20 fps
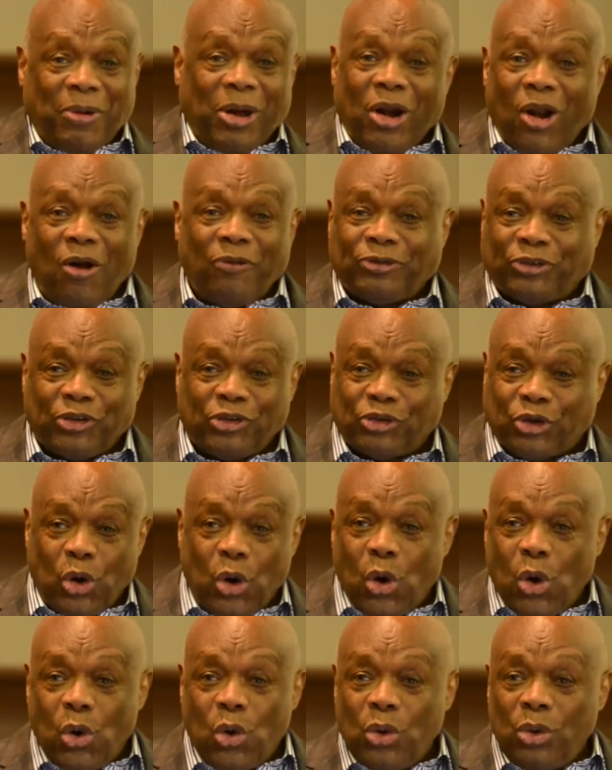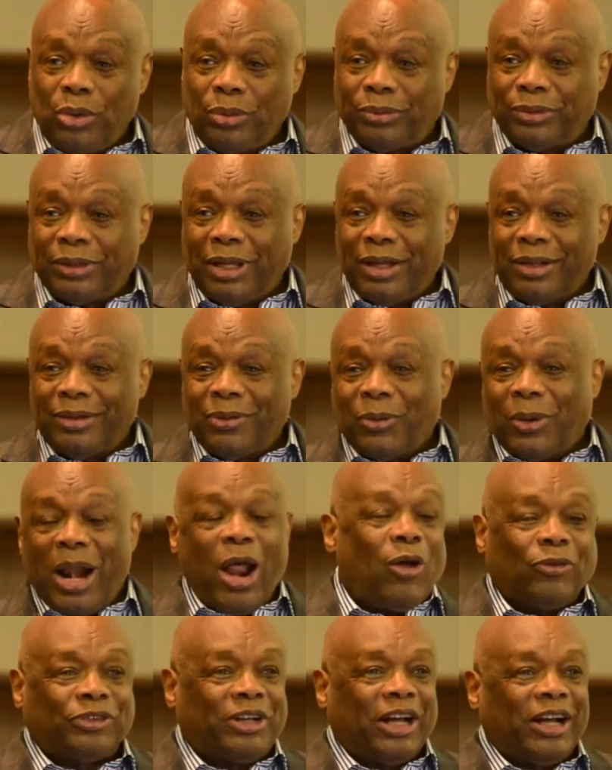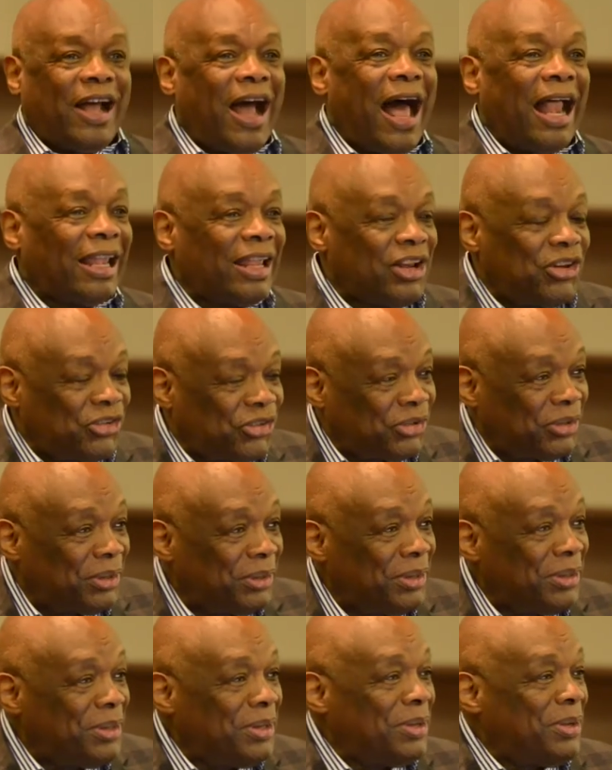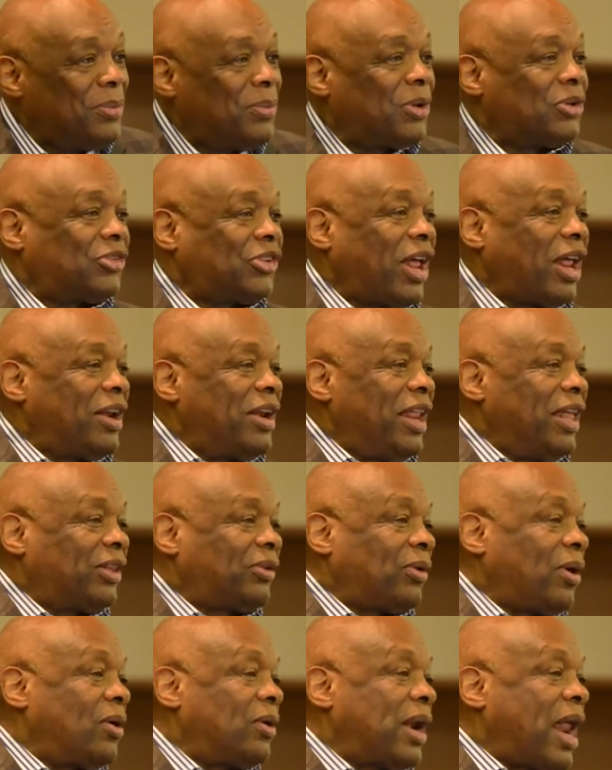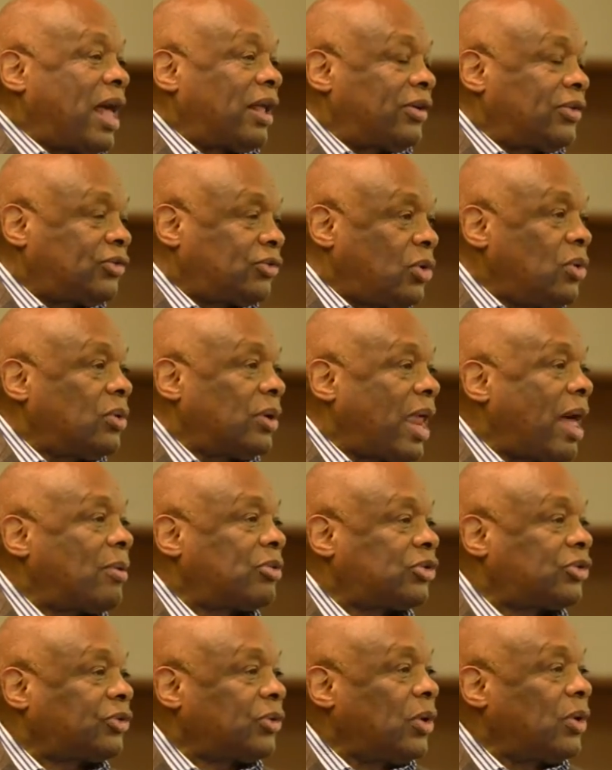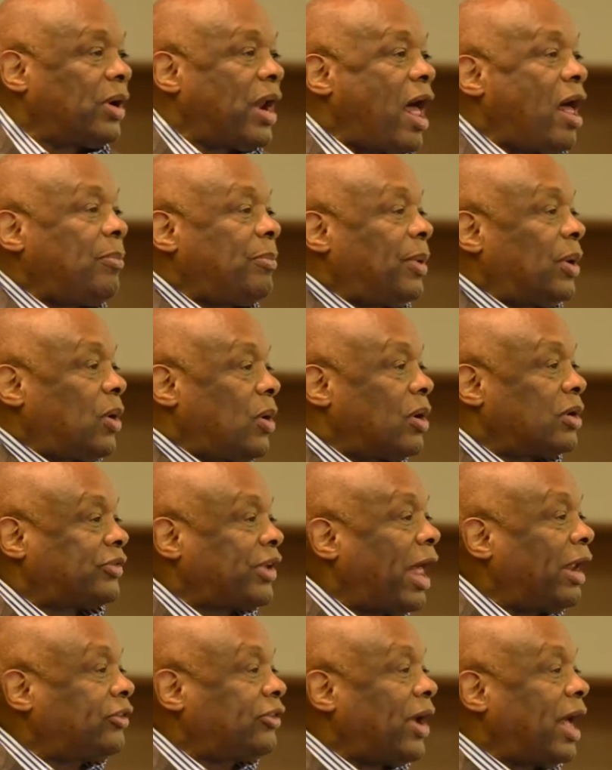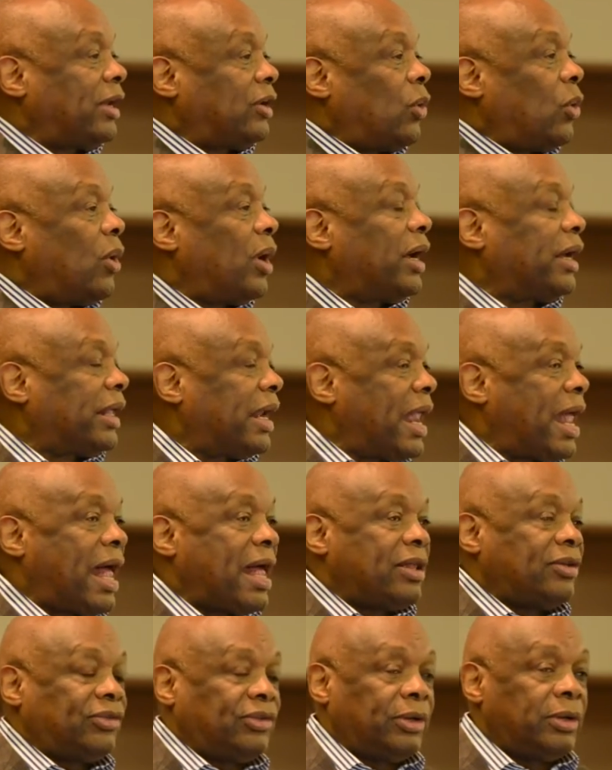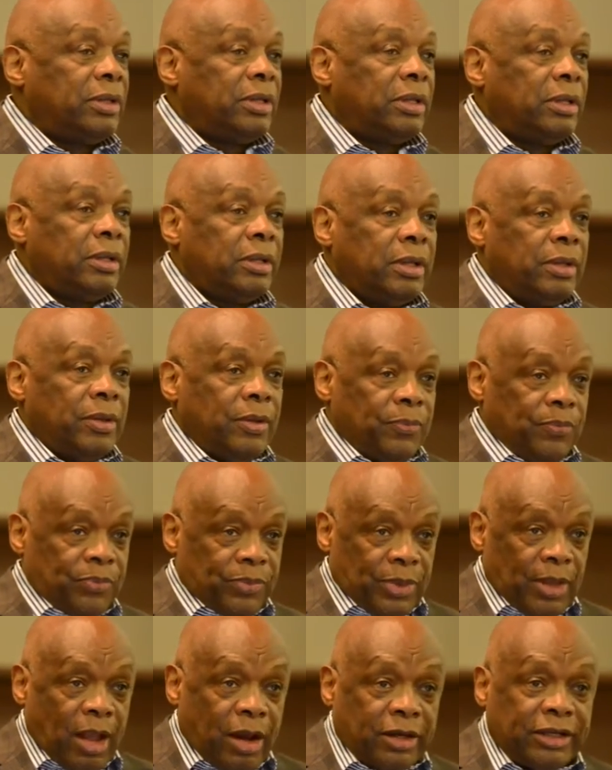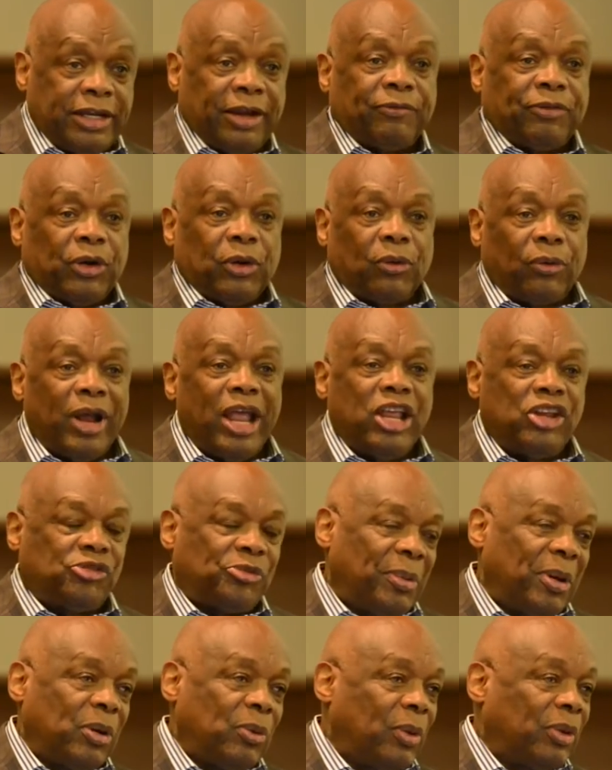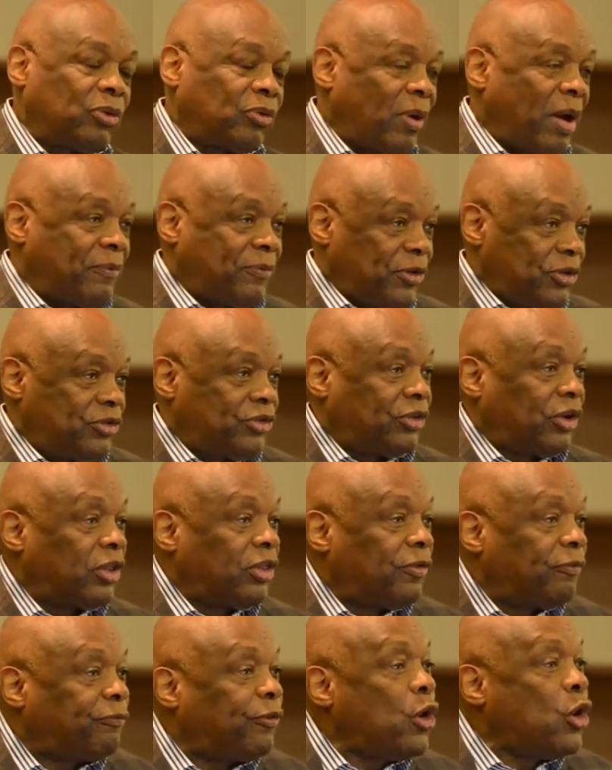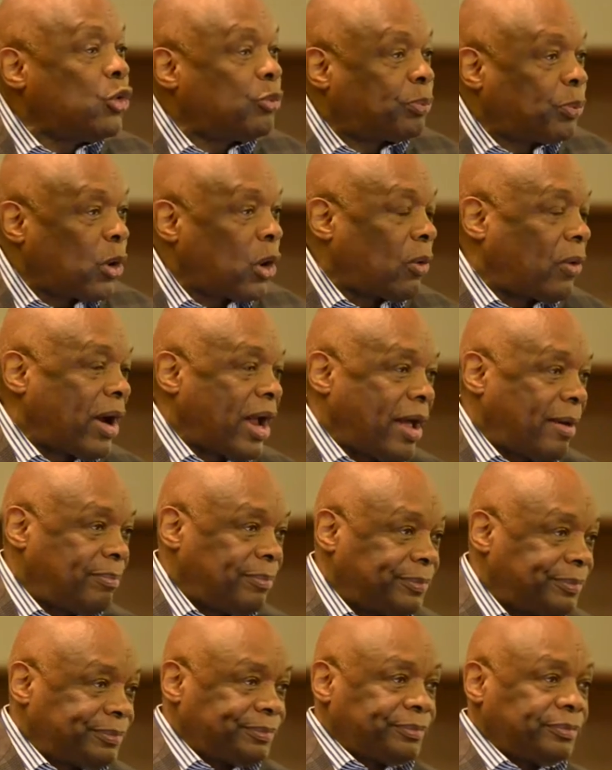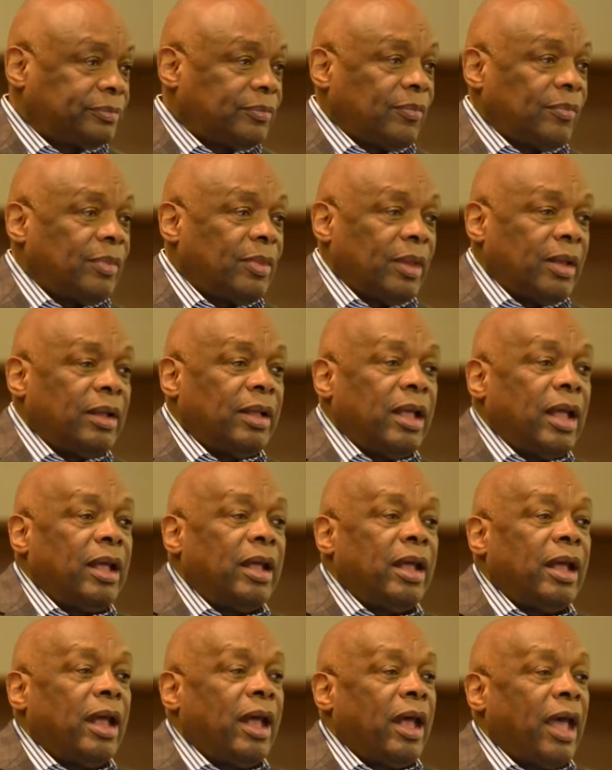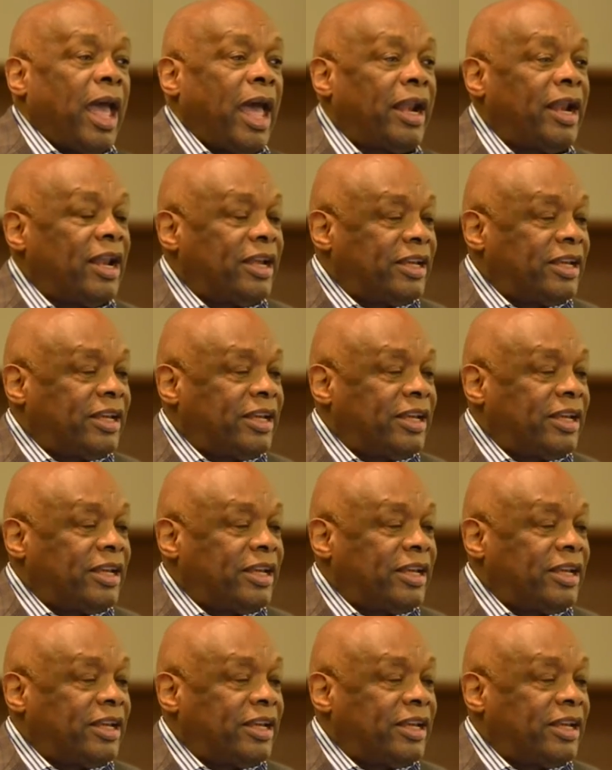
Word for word: went off to school, went off to college, was suddenly thrown out of school. I was thrown out because I tried to organize a different arrangement with reference to the food program. and